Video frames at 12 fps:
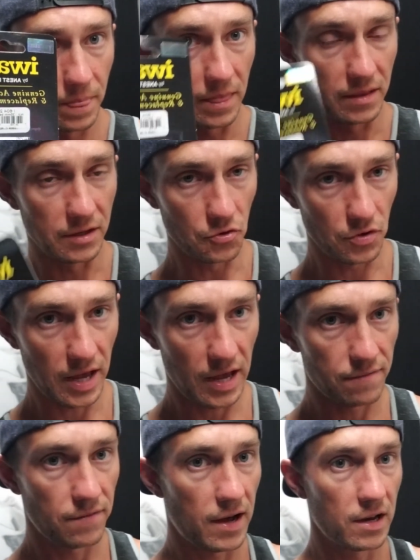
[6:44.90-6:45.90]
You can
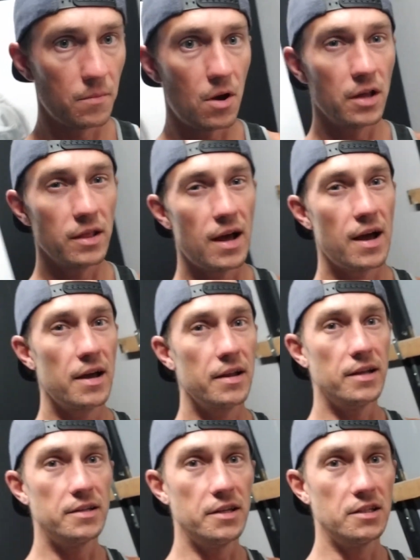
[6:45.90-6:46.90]
find them online
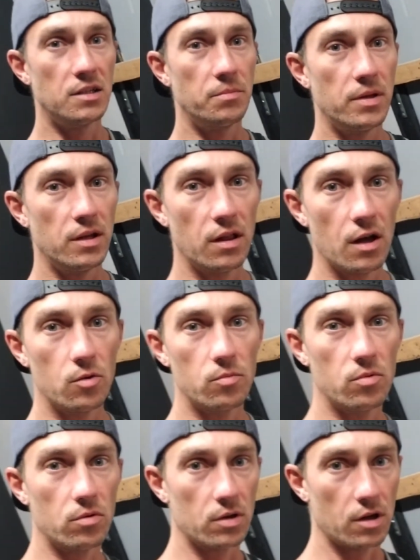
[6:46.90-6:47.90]
at TCP
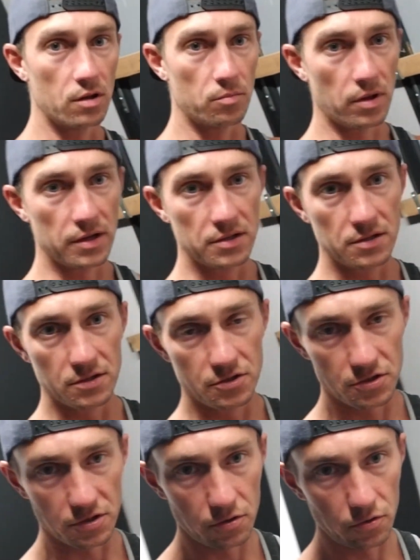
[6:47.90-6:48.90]
Global and other places.
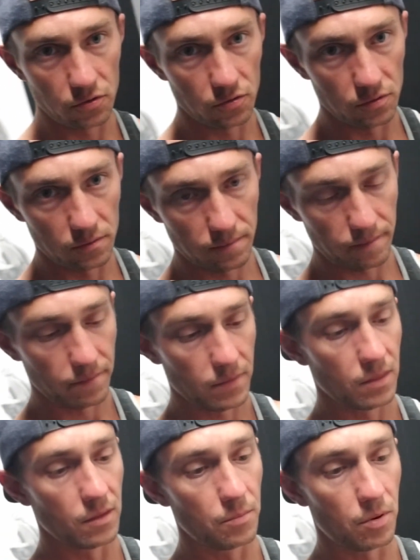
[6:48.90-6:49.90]
Just Google
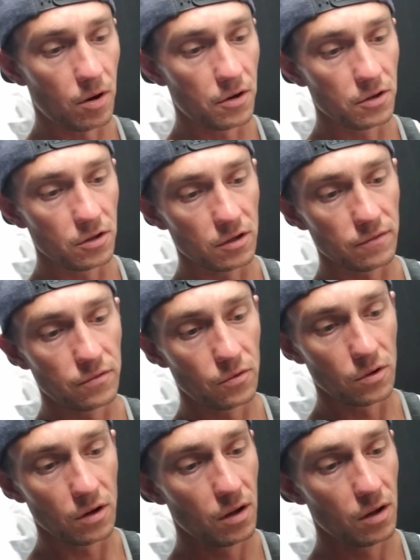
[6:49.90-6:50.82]
the part you're looking for.